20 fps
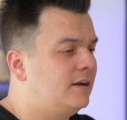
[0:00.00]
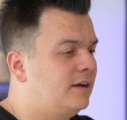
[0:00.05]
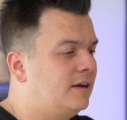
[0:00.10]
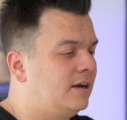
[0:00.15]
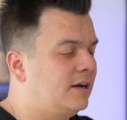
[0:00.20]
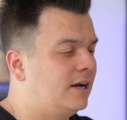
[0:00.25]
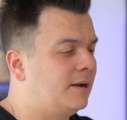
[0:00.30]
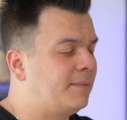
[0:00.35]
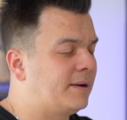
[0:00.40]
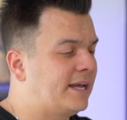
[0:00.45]

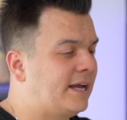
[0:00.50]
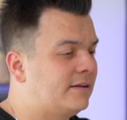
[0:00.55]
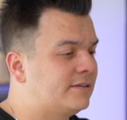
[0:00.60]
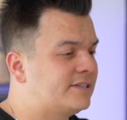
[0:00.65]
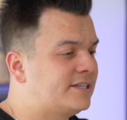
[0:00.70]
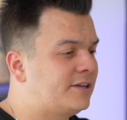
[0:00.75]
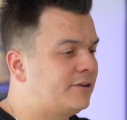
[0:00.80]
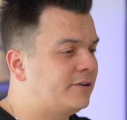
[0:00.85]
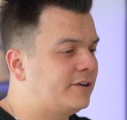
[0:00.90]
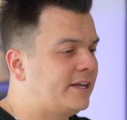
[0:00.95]
account
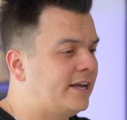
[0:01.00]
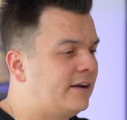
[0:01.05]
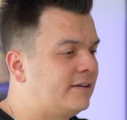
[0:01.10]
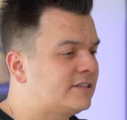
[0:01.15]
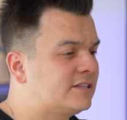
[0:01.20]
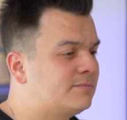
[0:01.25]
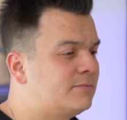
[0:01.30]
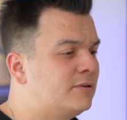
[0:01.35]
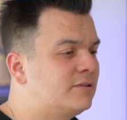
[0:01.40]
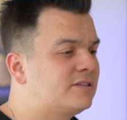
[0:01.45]
center
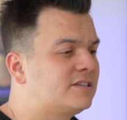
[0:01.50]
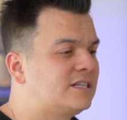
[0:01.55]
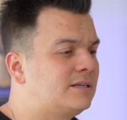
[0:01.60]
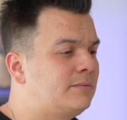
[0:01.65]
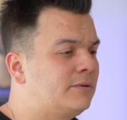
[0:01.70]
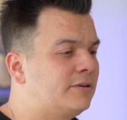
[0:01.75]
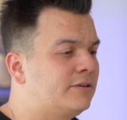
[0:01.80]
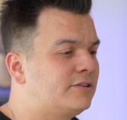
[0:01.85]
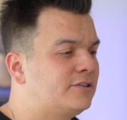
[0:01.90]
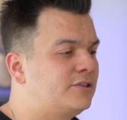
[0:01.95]
accounts most
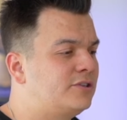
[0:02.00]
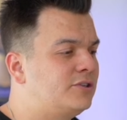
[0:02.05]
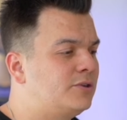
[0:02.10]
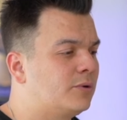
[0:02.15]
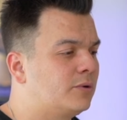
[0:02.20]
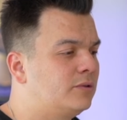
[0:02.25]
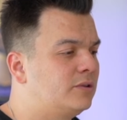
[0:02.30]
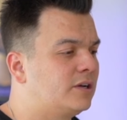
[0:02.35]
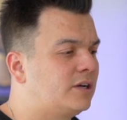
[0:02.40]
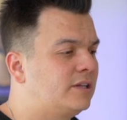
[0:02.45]
similar to
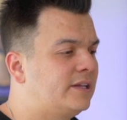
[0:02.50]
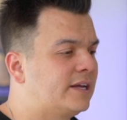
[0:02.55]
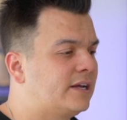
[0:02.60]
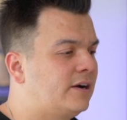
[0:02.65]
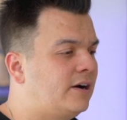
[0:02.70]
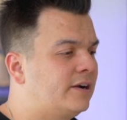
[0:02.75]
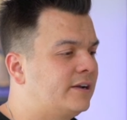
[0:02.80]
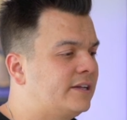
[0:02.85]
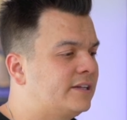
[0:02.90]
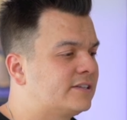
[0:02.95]
your lookalike
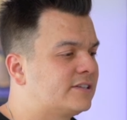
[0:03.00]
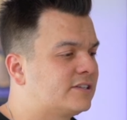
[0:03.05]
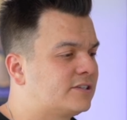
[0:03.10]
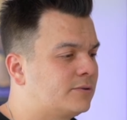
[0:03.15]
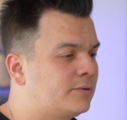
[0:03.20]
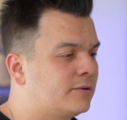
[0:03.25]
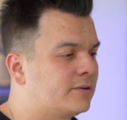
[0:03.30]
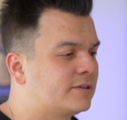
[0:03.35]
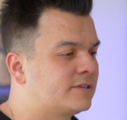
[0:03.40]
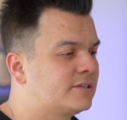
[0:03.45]
audience
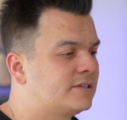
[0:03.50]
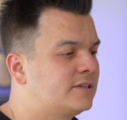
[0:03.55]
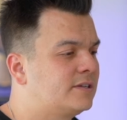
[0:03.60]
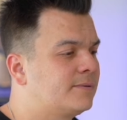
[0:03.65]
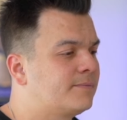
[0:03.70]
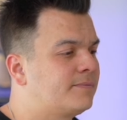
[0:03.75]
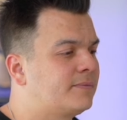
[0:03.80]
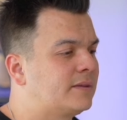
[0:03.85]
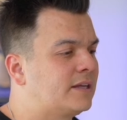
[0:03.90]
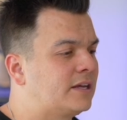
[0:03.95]
source.
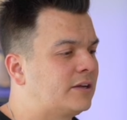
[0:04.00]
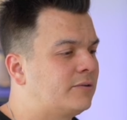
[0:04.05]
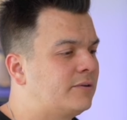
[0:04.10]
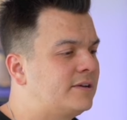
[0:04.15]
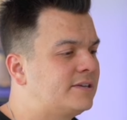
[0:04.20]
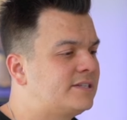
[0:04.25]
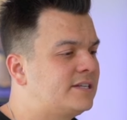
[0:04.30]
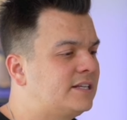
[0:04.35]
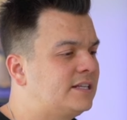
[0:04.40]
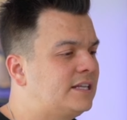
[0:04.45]

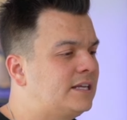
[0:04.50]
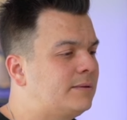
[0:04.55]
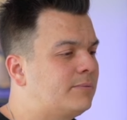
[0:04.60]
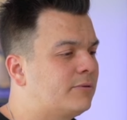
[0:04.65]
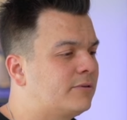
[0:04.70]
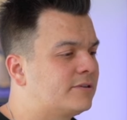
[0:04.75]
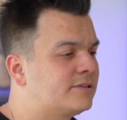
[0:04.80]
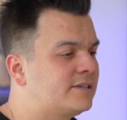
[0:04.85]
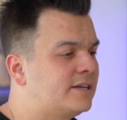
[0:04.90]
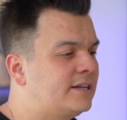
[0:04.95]
Increasing the
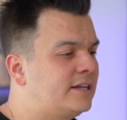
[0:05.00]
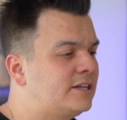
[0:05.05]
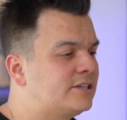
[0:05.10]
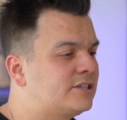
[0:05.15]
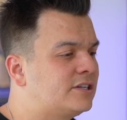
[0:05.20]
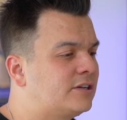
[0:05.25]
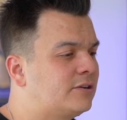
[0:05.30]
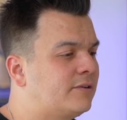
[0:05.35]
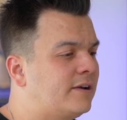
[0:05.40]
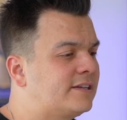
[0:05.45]
percentage,
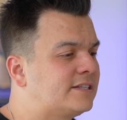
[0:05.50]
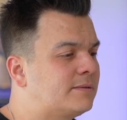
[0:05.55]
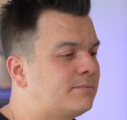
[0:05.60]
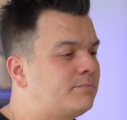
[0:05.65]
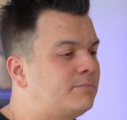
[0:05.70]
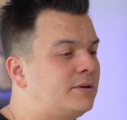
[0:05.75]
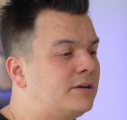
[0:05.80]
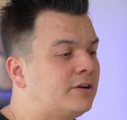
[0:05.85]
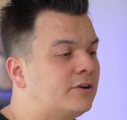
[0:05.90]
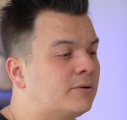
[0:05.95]
it creates a
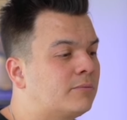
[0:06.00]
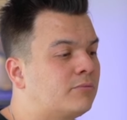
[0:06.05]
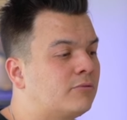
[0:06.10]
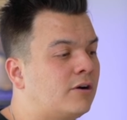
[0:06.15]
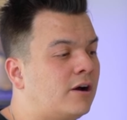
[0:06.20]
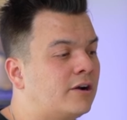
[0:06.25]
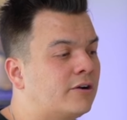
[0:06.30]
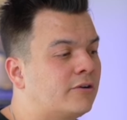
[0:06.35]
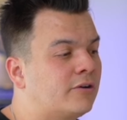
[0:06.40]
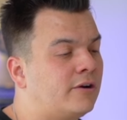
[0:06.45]
bigger,
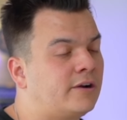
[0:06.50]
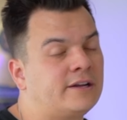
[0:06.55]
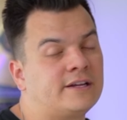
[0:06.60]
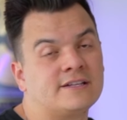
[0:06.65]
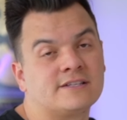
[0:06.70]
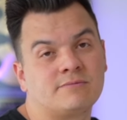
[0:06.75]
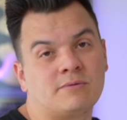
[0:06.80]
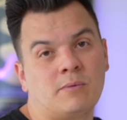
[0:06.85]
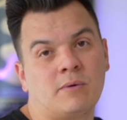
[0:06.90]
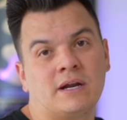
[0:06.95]
broader
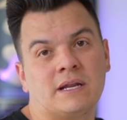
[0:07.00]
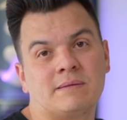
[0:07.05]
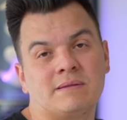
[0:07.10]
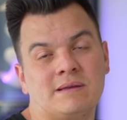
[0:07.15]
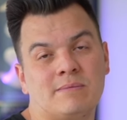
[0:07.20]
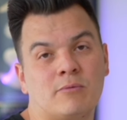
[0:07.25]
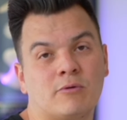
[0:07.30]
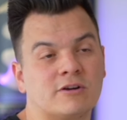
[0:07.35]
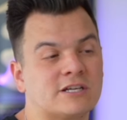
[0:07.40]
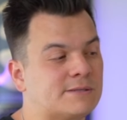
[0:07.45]
audience. We want it to
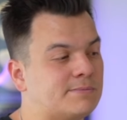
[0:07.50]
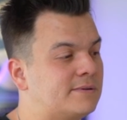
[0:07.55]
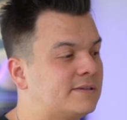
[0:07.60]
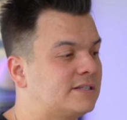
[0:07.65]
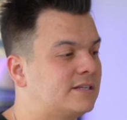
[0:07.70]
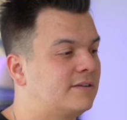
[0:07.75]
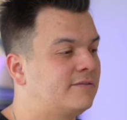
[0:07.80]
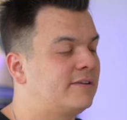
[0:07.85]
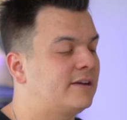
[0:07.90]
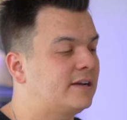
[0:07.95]
be more
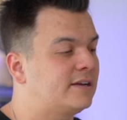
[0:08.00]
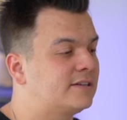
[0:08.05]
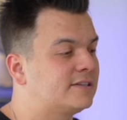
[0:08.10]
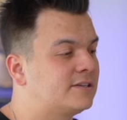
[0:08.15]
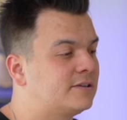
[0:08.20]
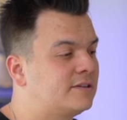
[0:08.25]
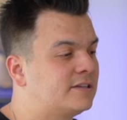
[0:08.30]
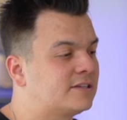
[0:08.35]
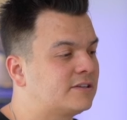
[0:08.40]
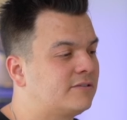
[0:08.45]
specific, and
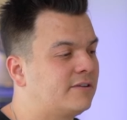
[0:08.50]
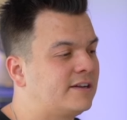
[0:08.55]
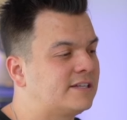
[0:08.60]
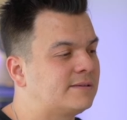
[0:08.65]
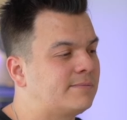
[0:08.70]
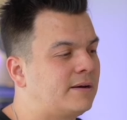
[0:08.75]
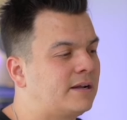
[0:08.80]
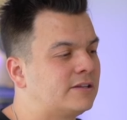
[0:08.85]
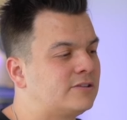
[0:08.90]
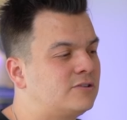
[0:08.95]
so this creates
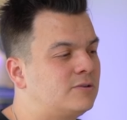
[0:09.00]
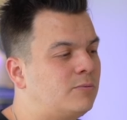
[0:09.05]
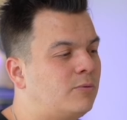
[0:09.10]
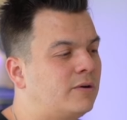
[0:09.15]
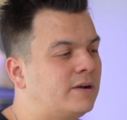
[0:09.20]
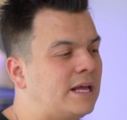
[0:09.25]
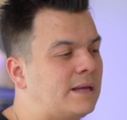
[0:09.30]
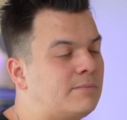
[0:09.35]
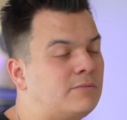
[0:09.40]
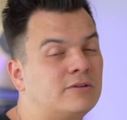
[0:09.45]
about a
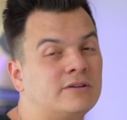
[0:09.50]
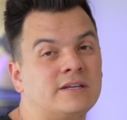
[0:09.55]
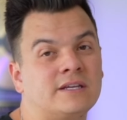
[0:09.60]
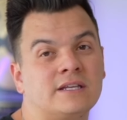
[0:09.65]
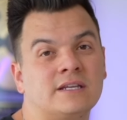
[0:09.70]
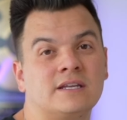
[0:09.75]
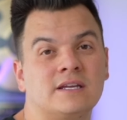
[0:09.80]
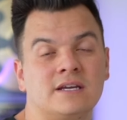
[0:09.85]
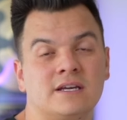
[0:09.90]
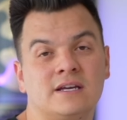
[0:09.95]
2.8
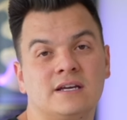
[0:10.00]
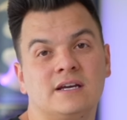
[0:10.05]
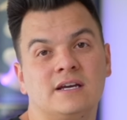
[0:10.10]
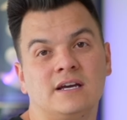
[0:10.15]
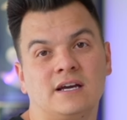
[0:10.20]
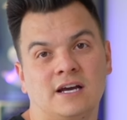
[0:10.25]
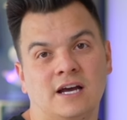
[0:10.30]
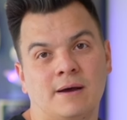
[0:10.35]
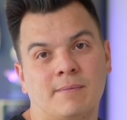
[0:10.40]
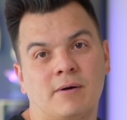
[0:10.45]
million
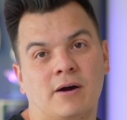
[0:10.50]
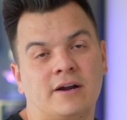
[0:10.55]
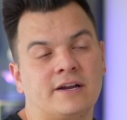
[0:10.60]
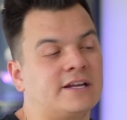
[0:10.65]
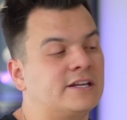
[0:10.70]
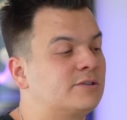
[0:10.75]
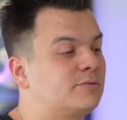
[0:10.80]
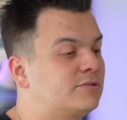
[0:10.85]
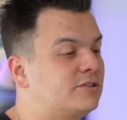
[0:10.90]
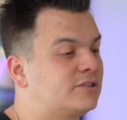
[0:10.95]

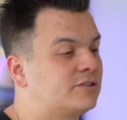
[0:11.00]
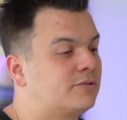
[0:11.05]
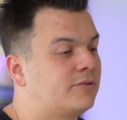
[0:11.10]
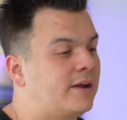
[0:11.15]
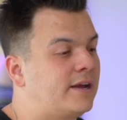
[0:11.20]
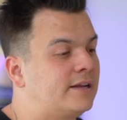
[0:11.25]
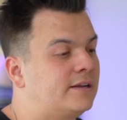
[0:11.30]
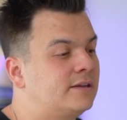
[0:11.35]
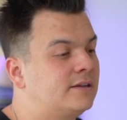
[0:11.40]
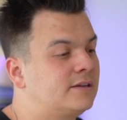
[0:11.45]
audience, which is
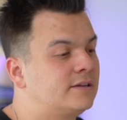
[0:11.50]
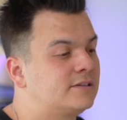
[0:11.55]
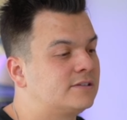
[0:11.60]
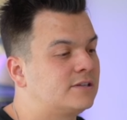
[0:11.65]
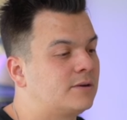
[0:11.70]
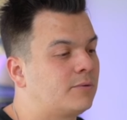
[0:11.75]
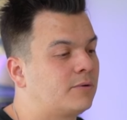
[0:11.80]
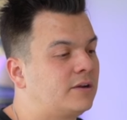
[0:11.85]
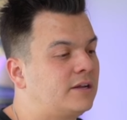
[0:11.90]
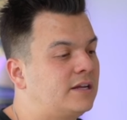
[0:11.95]
great.
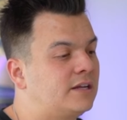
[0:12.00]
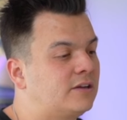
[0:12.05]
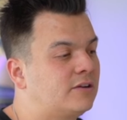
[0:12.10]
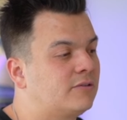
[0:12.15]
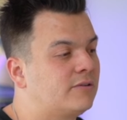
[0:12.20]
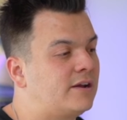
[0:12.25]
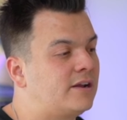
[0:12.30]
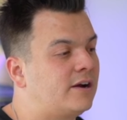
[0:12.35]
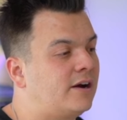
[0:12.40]
So we're going to hit create